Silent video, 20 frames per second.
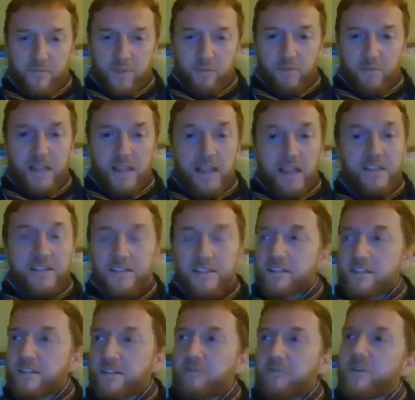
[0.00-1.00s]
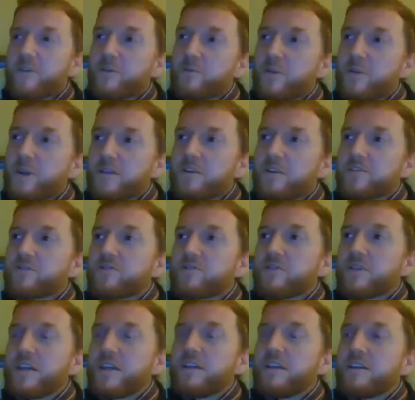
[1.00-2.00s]
related to the film
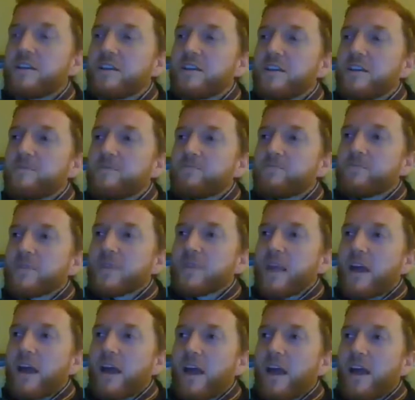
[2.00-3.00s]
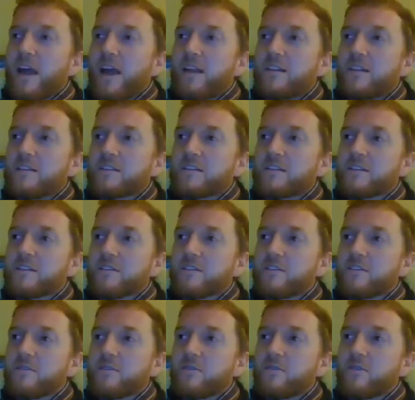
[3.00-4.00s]
industry. And
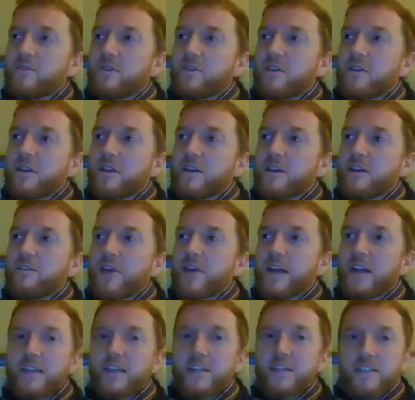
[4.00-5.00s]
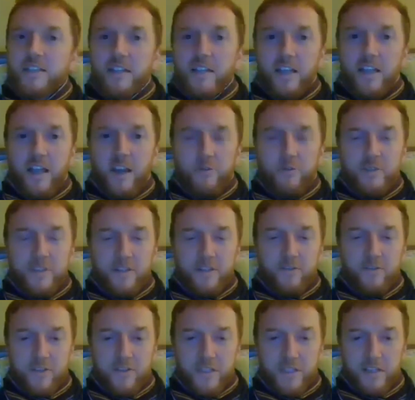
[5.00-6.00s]
kind of initially I was
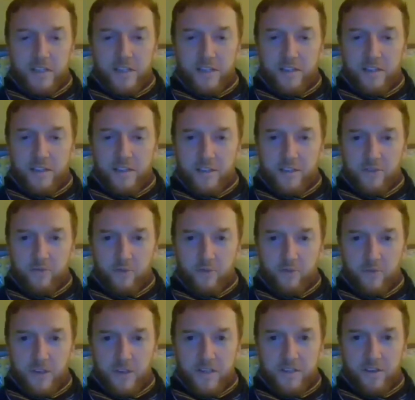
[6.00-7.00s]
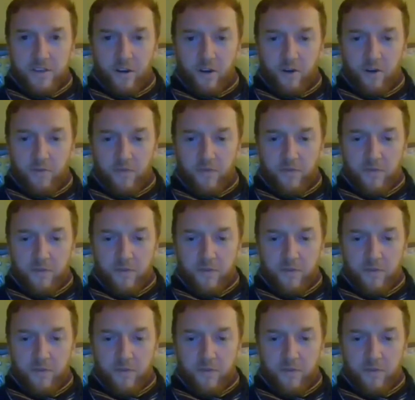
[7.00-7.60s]
interested in the stories of